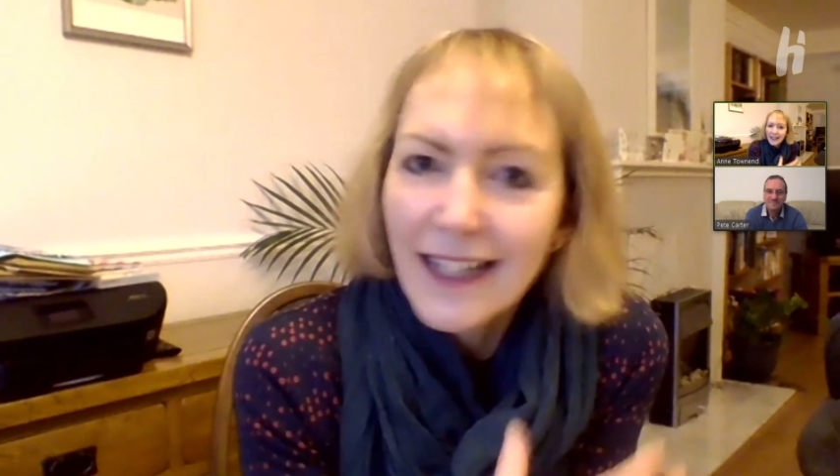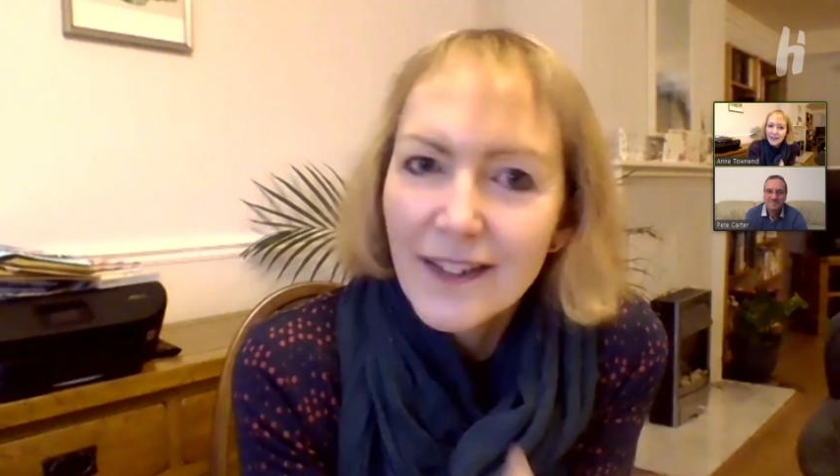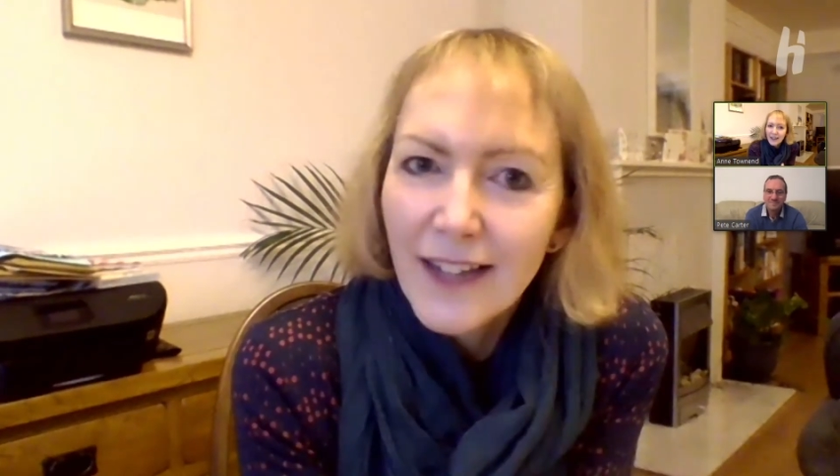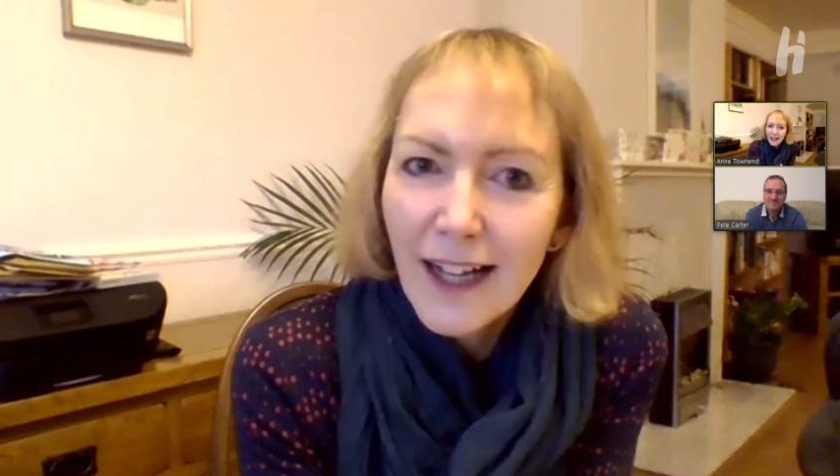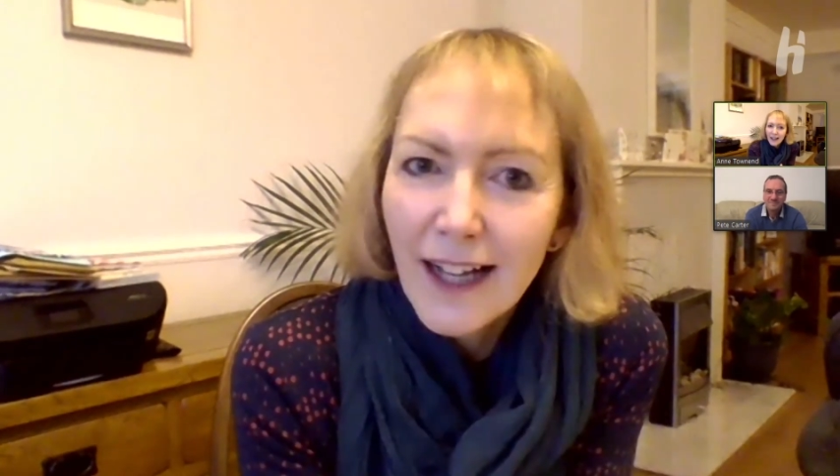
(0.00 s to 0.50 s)

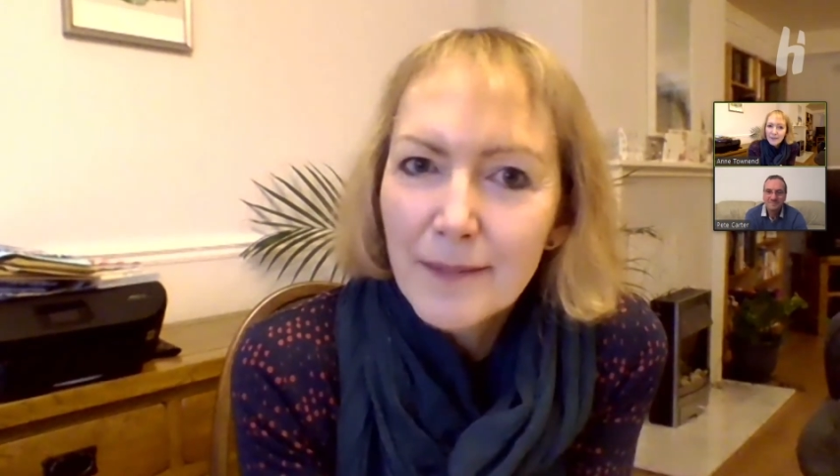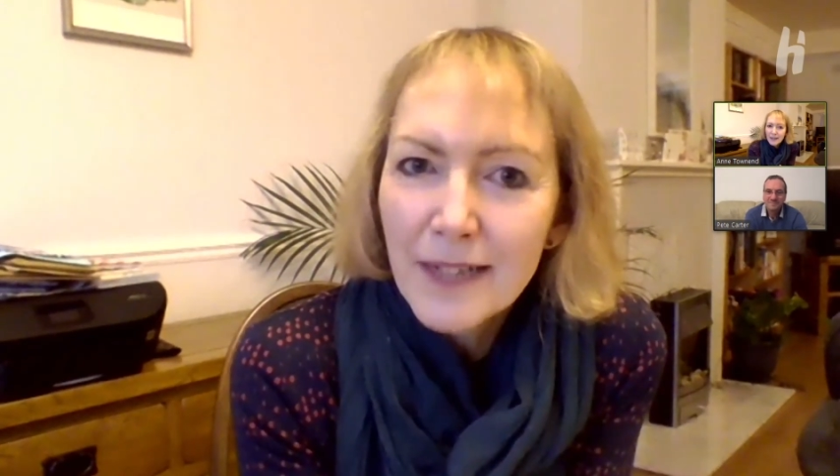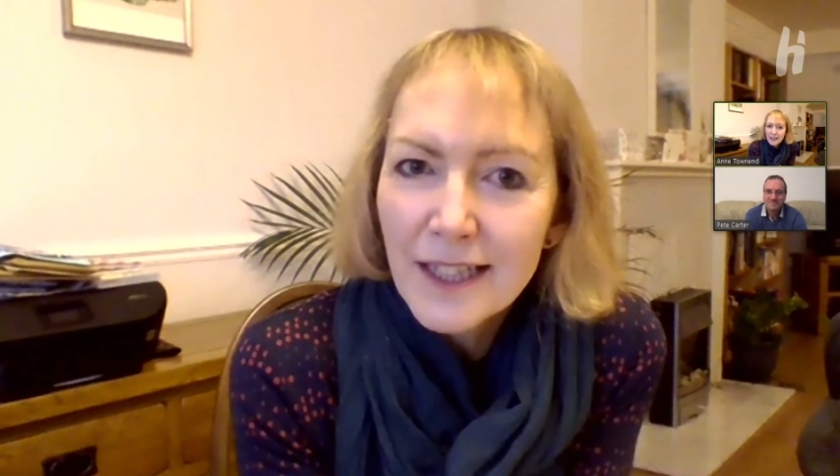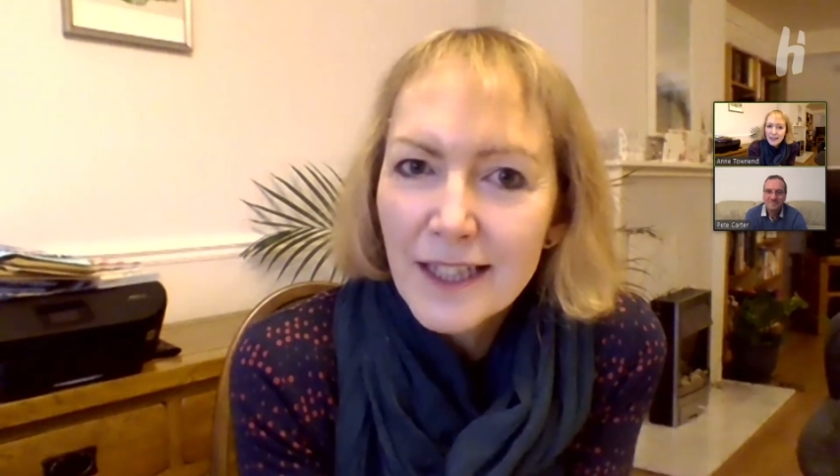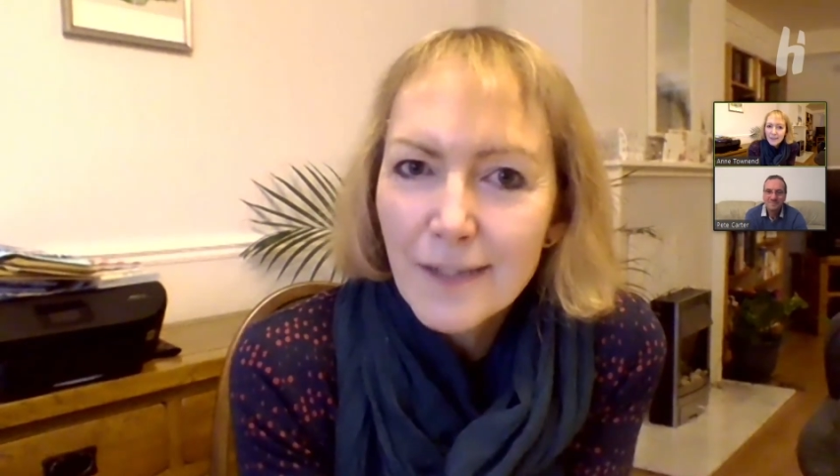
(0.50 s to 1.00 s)

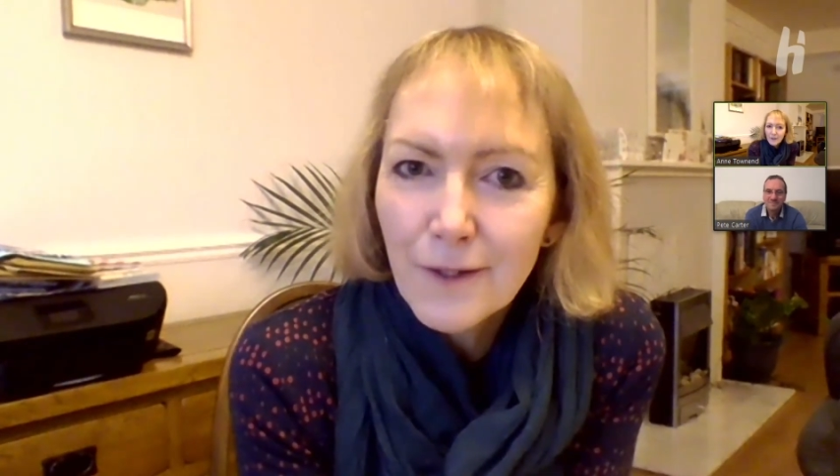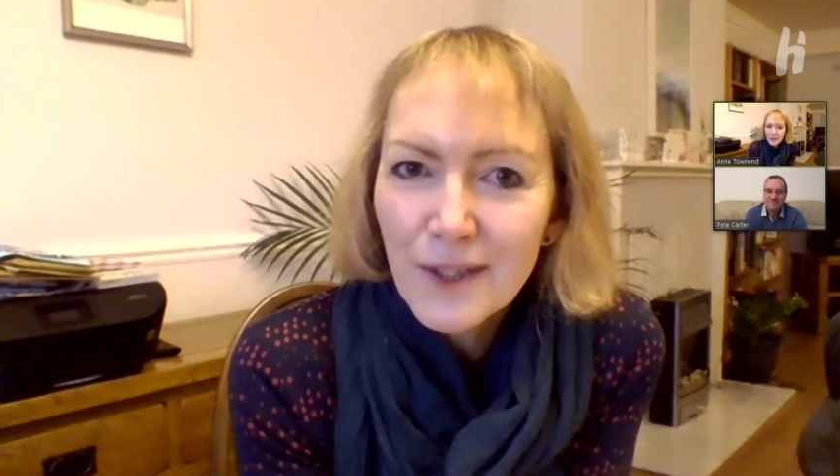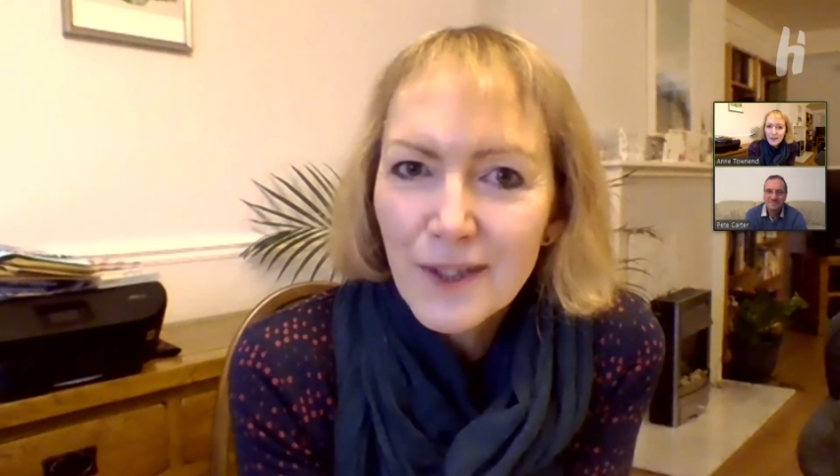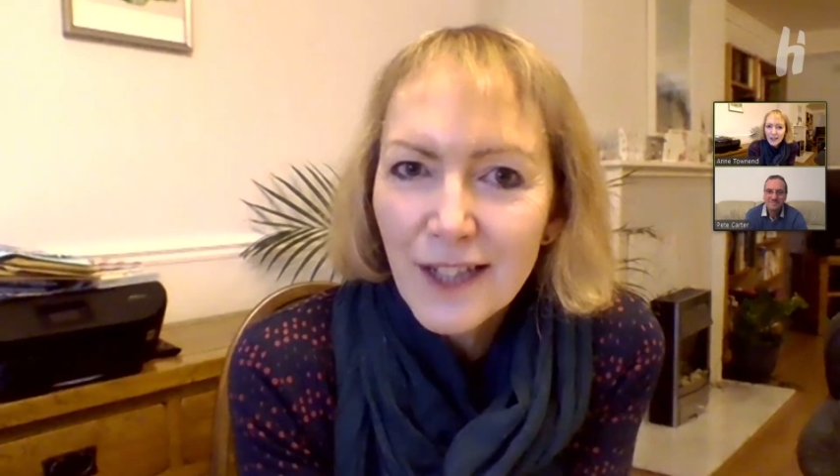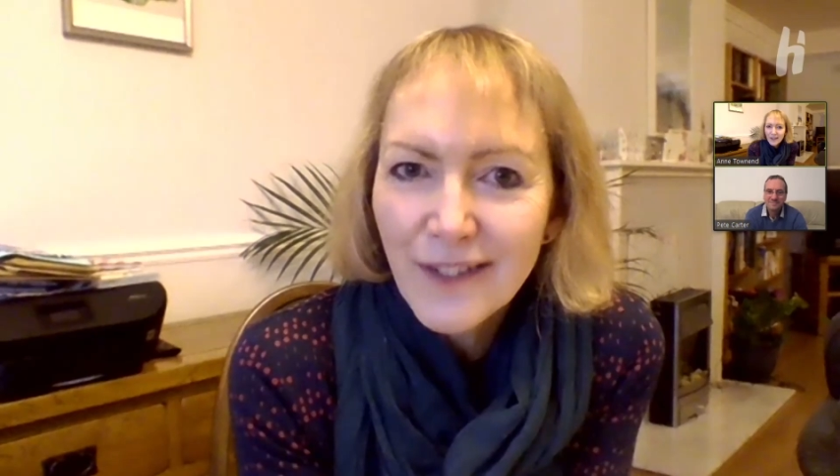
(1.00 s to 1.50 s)
I just feel
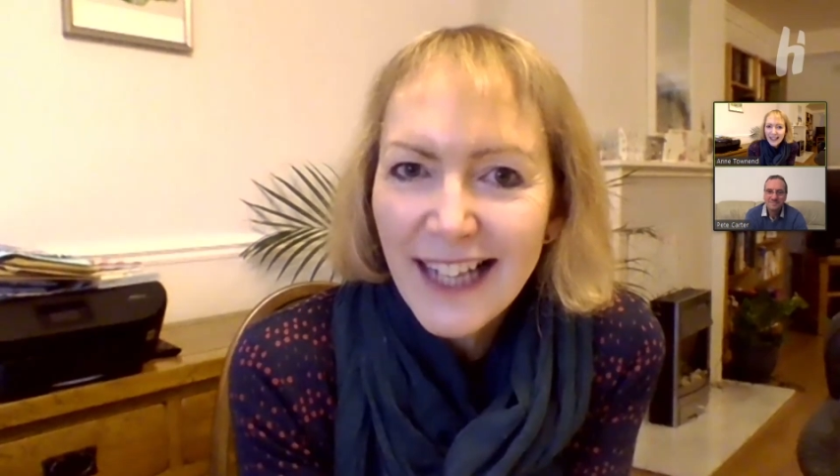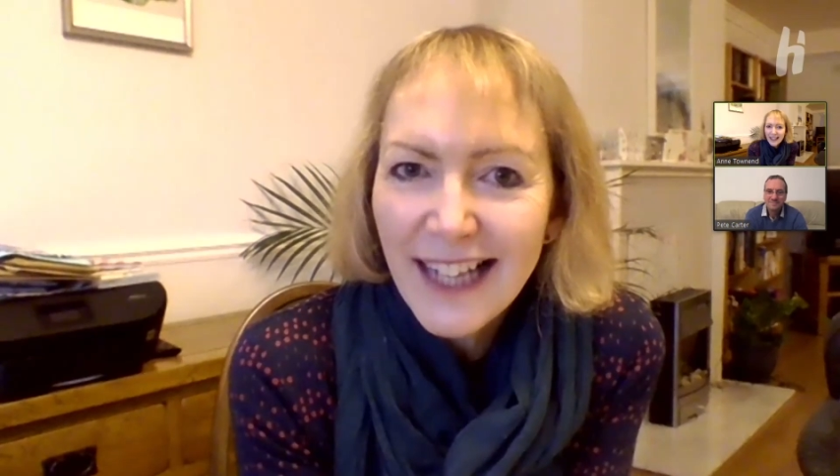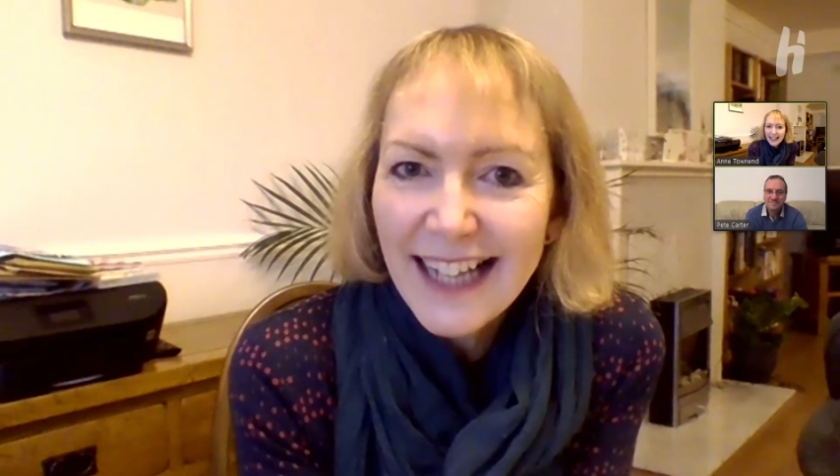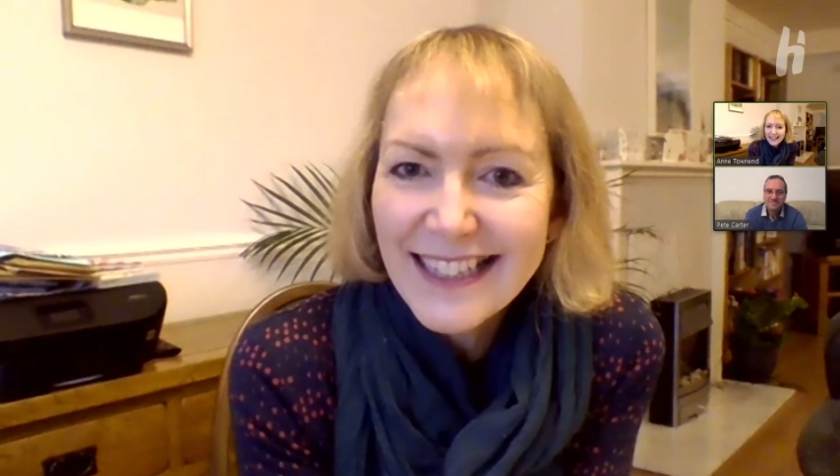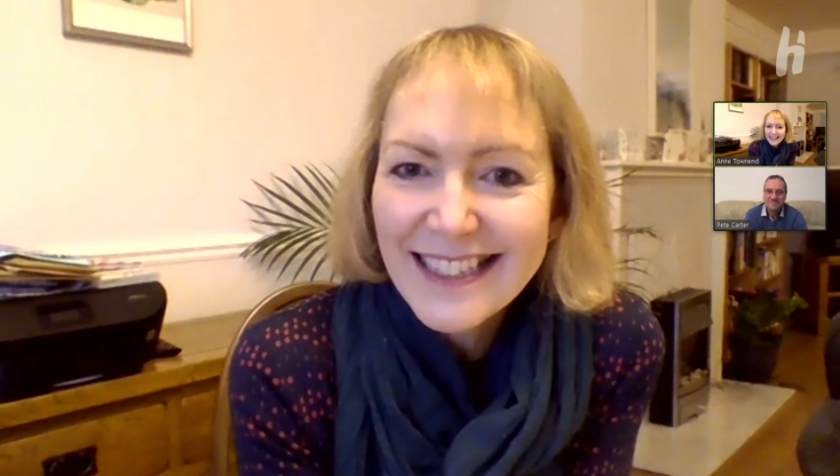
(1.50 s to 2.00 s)
so
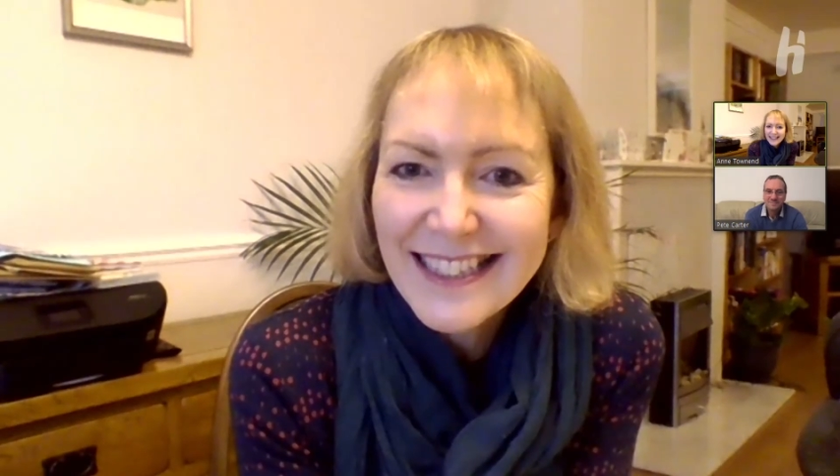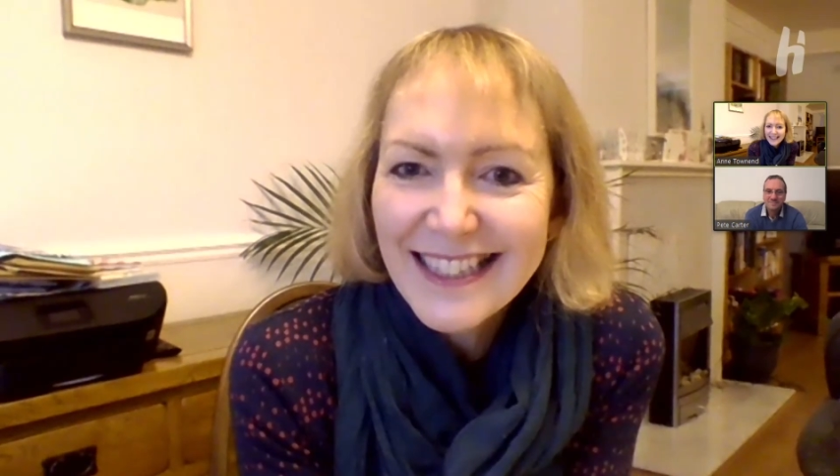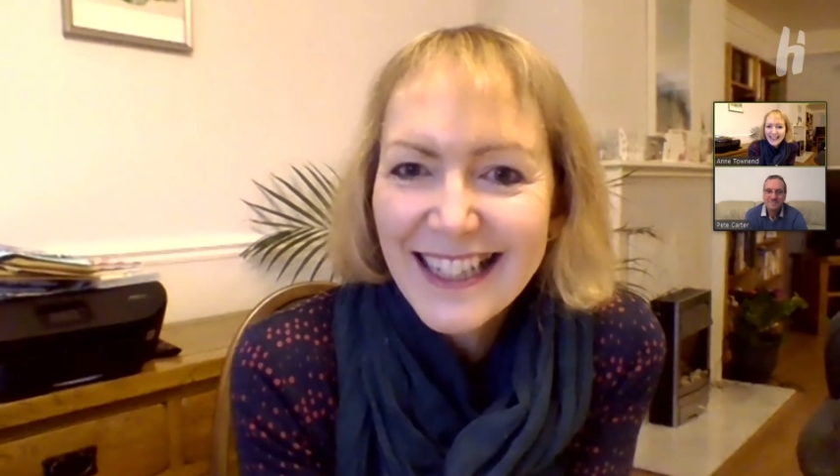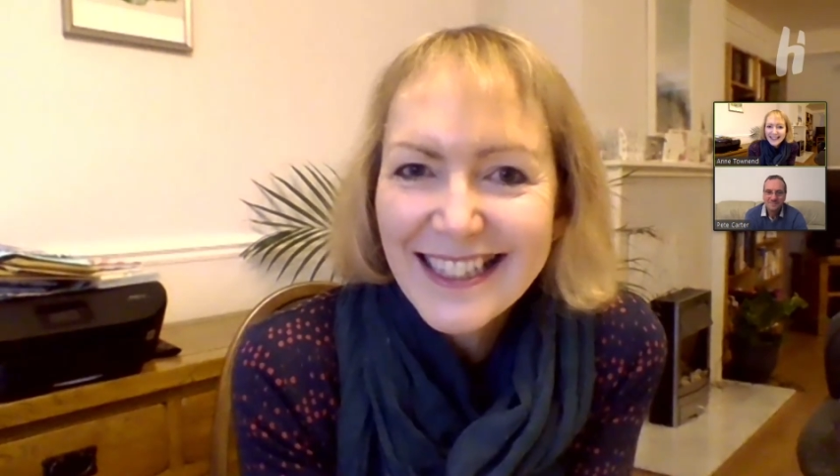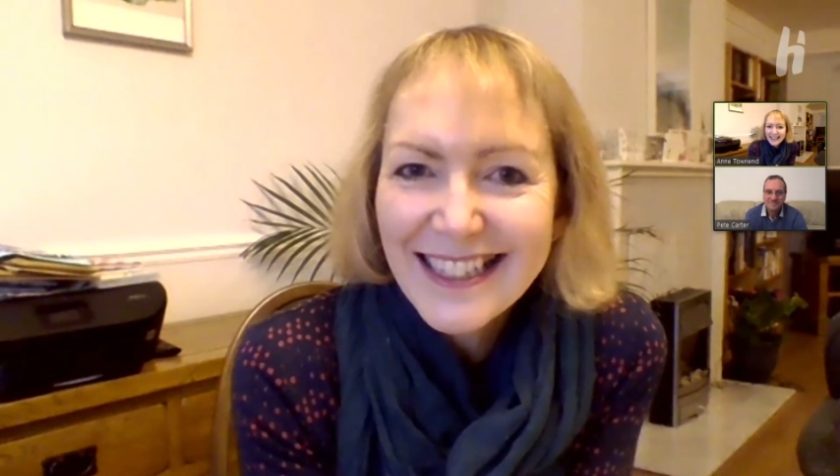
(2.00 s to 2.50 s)
relaxed
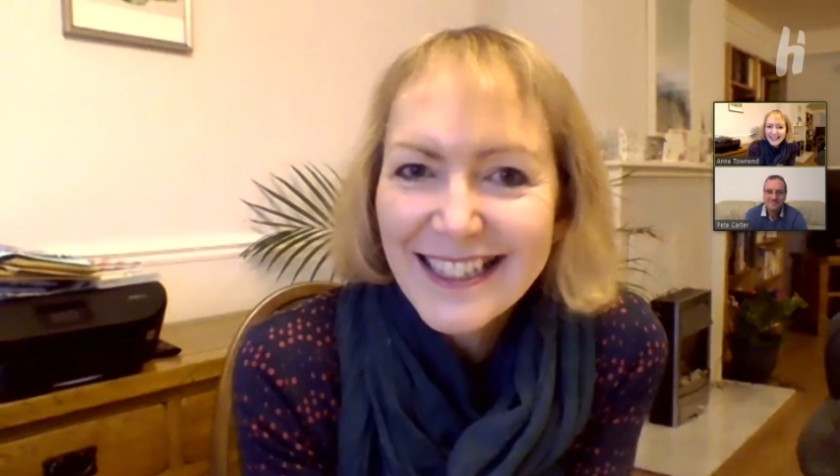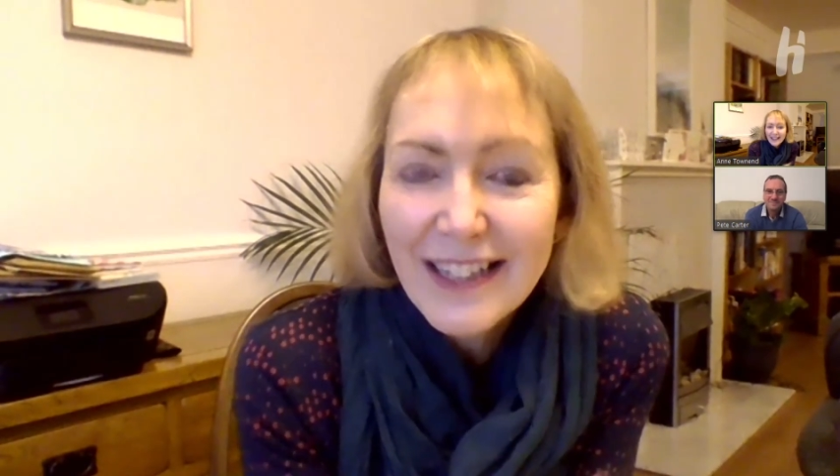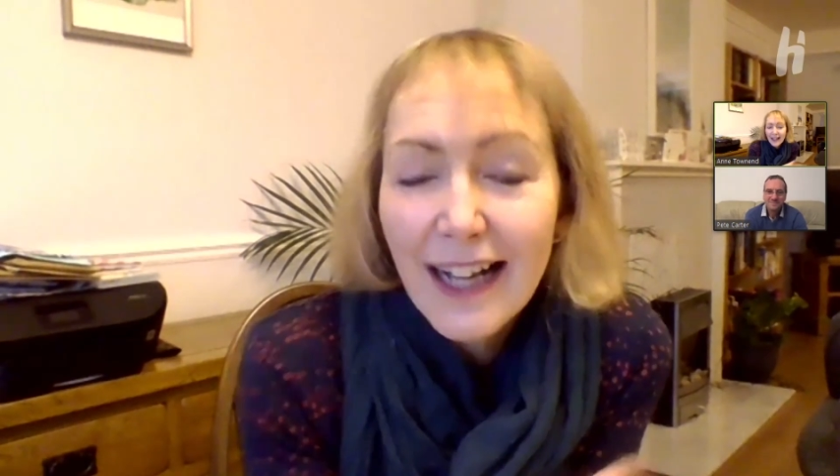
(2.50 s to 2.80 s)
and